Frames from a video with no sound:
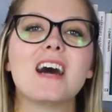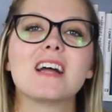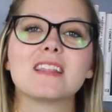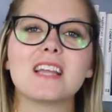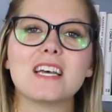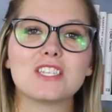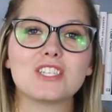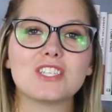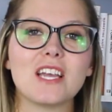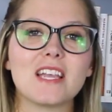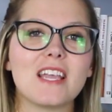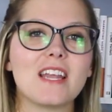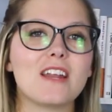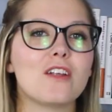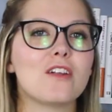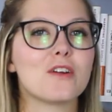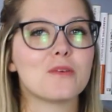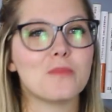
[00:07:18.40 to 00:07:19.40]
Let's check in
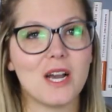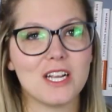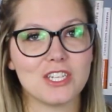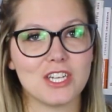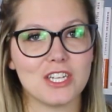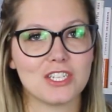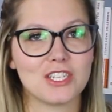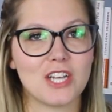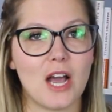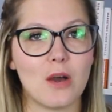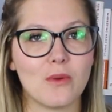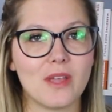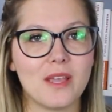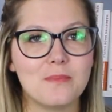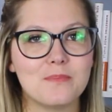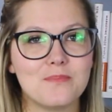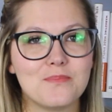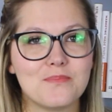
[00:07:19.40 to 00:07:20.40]
on our budget, shall
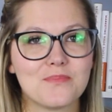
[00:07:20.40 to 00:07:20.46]
we?